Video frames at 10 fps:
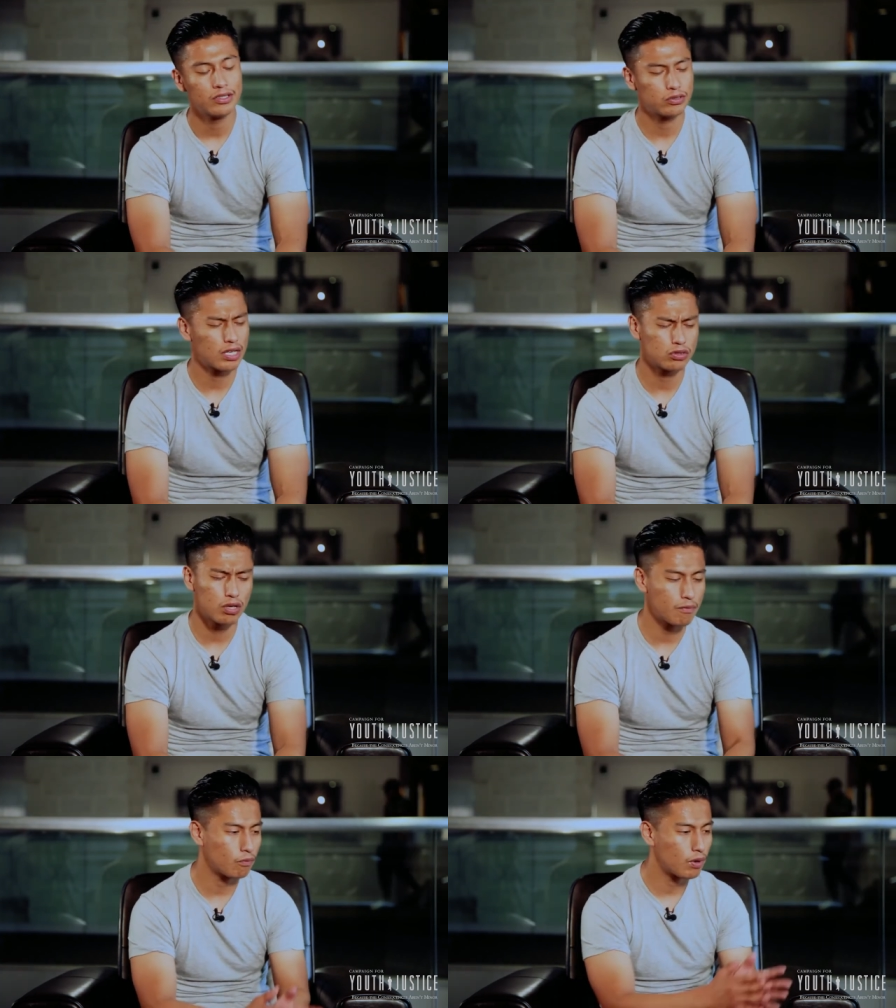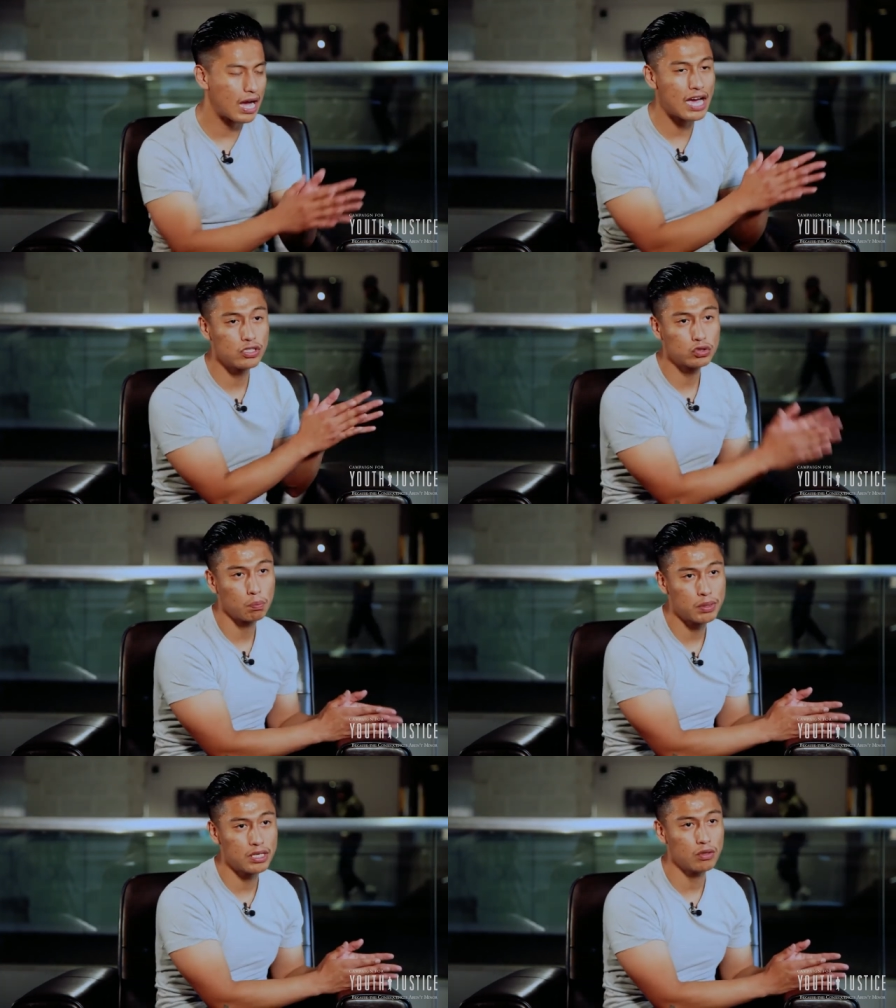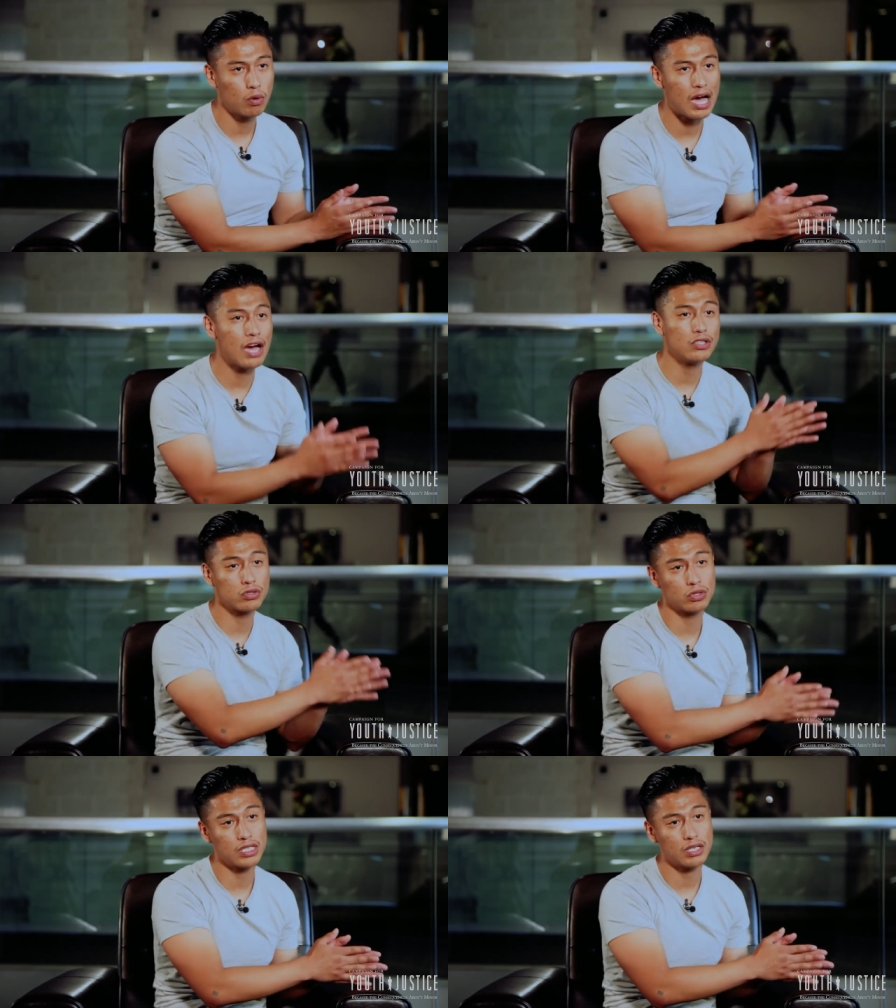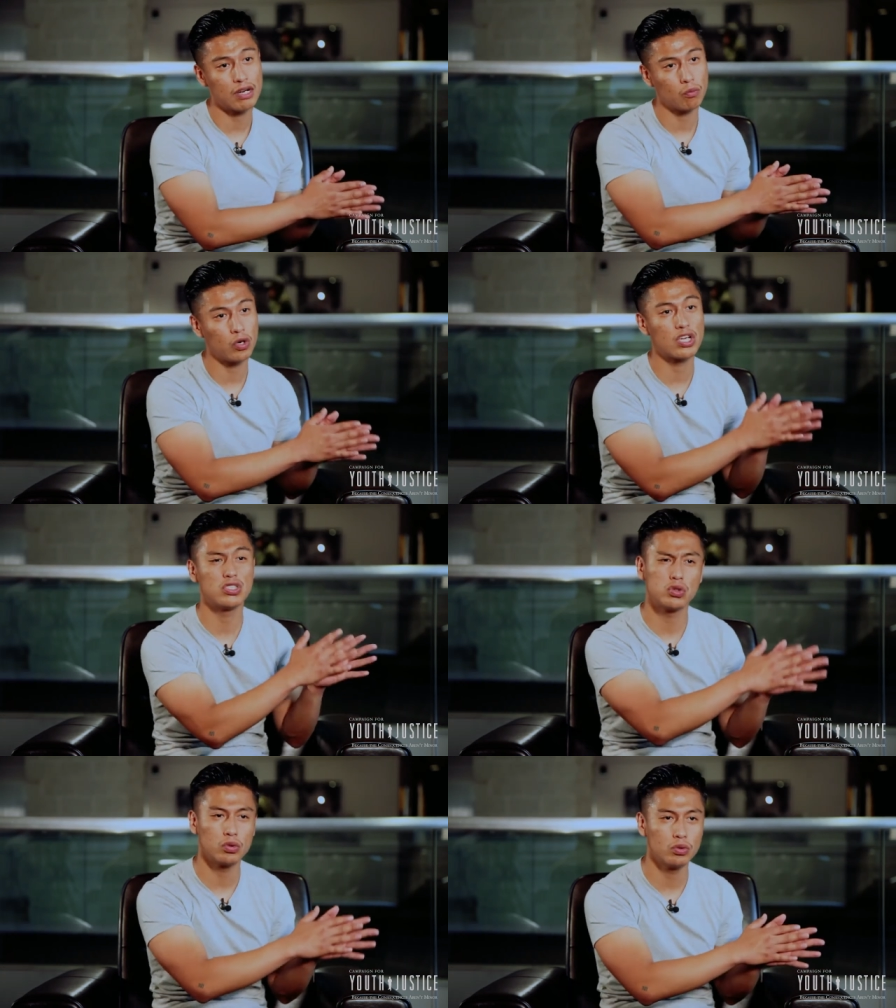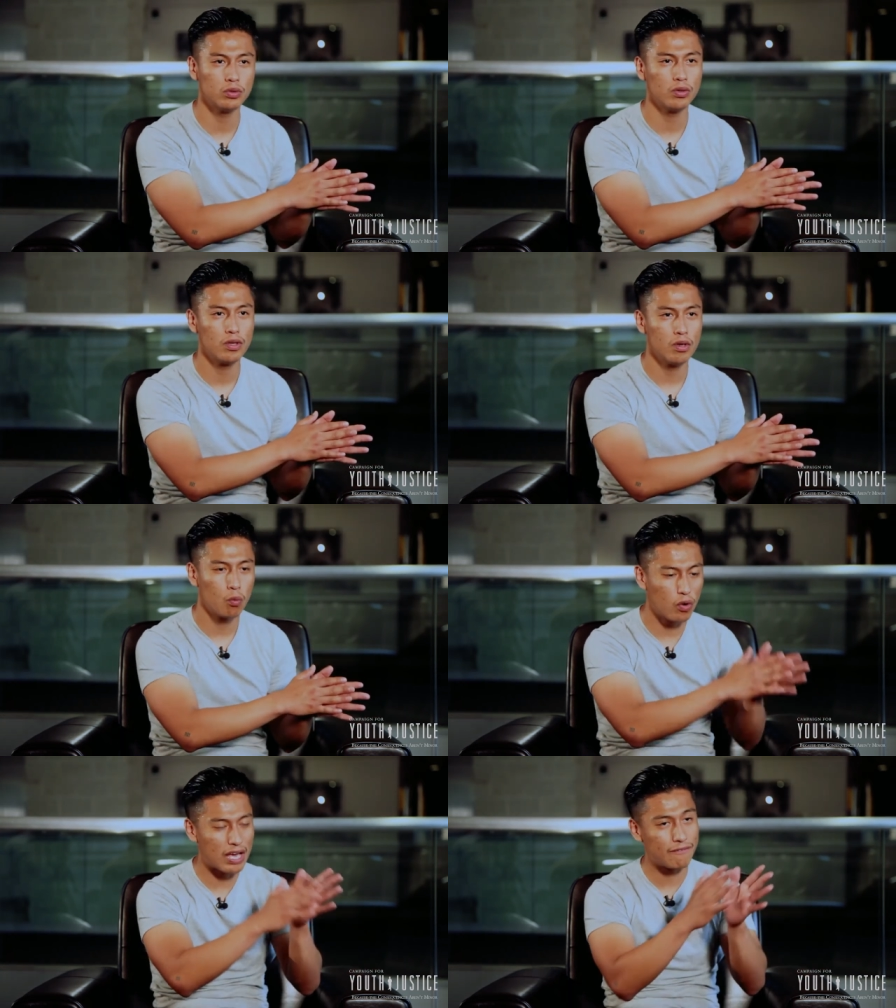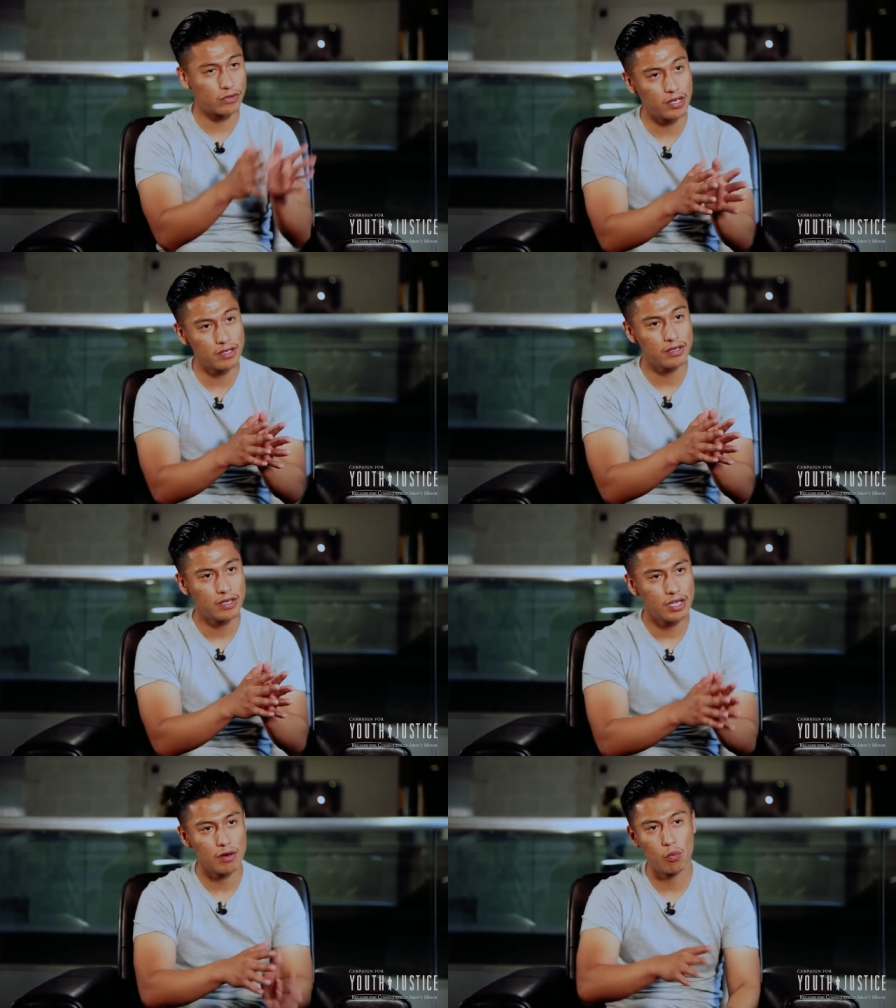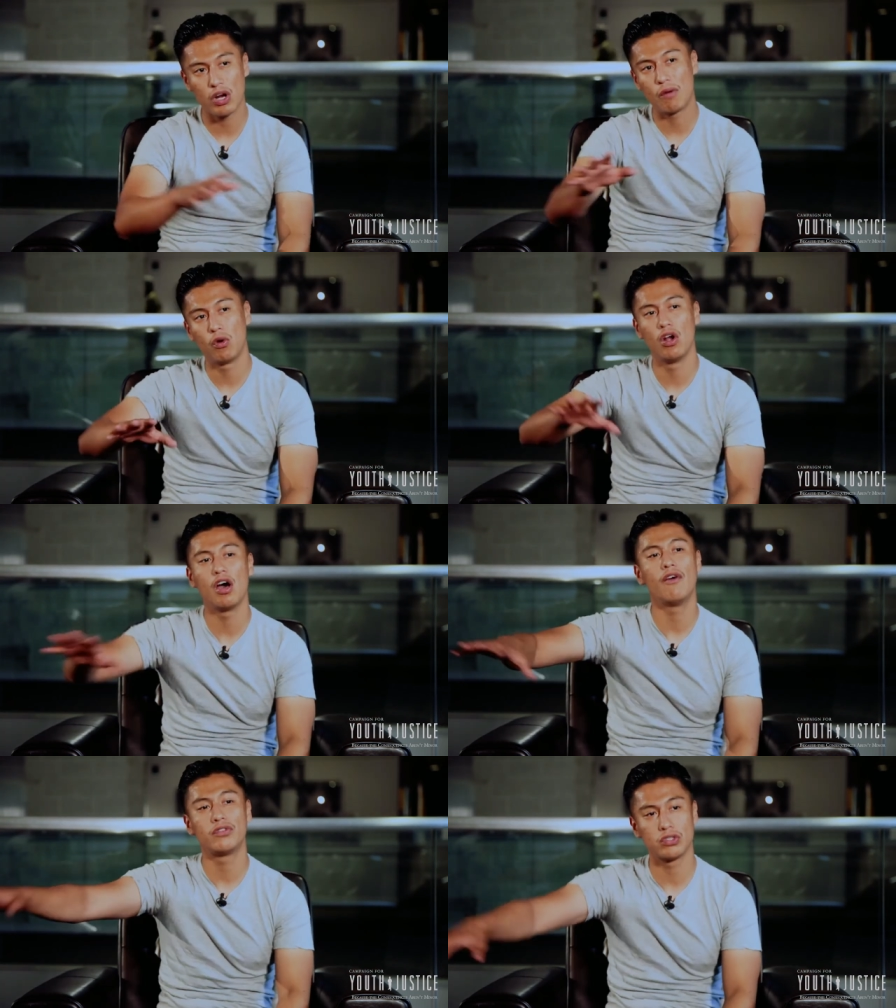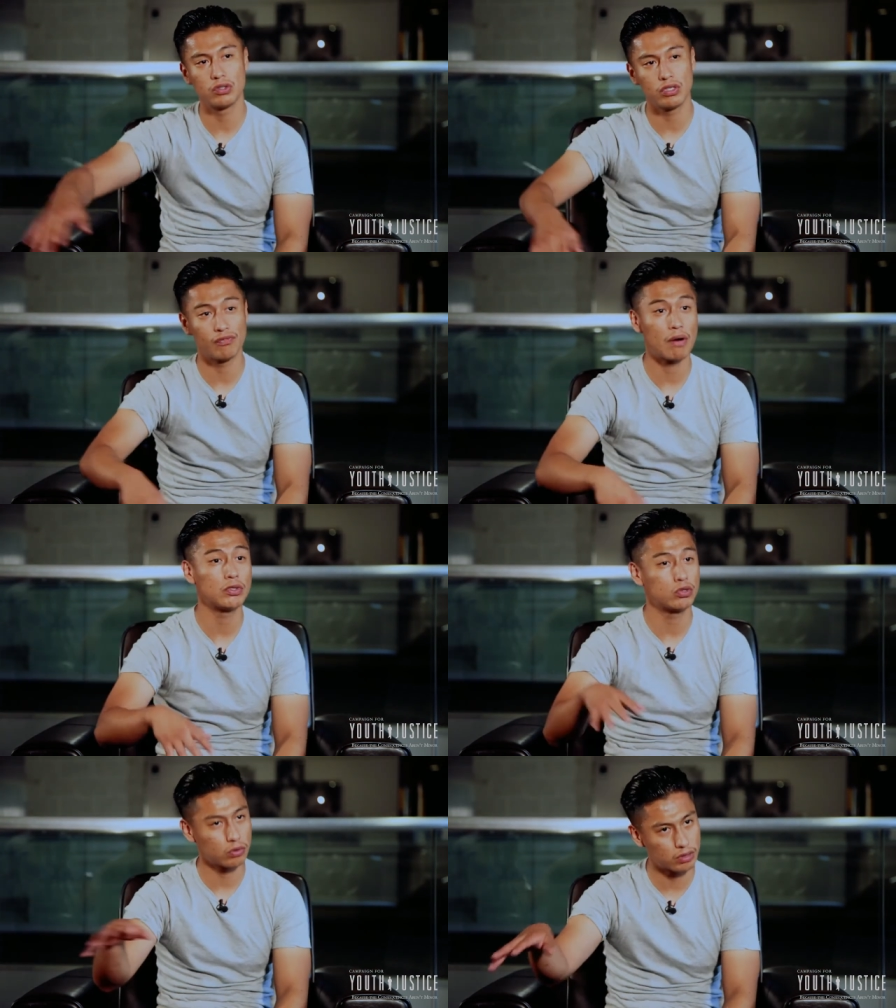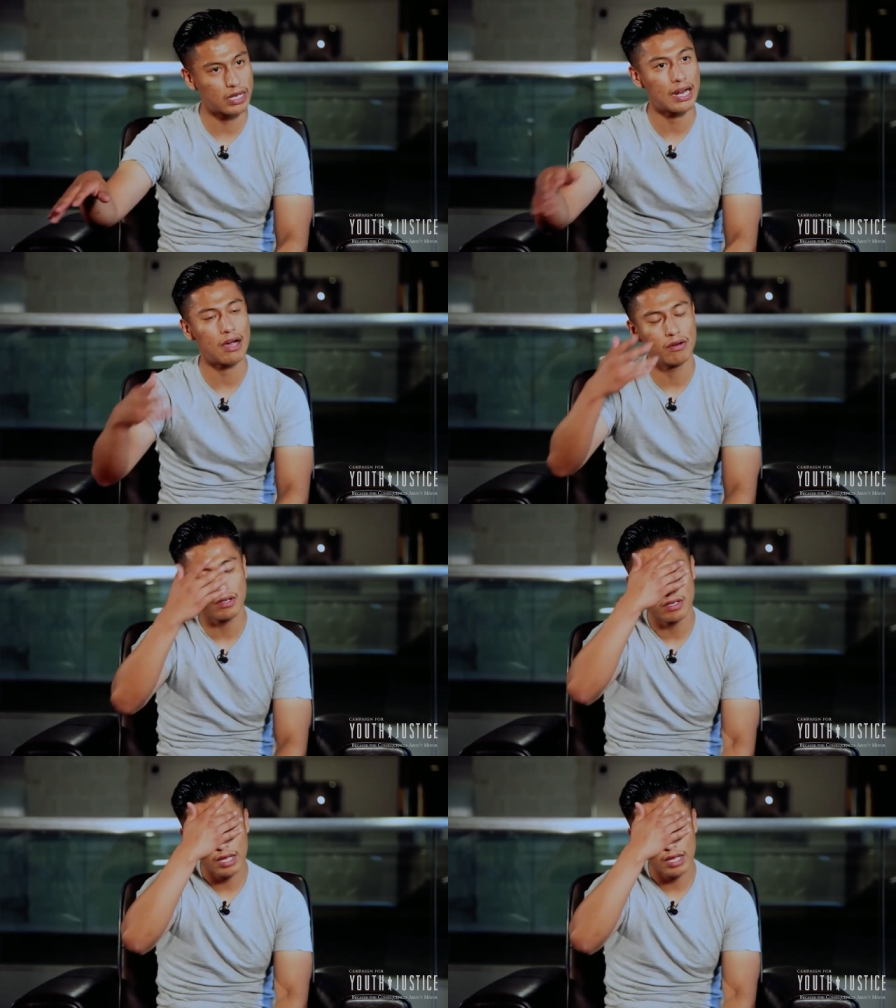So I told him how I used to be, how I used to think, what I used to do, what I've done, and what I would love to do if I was to get out.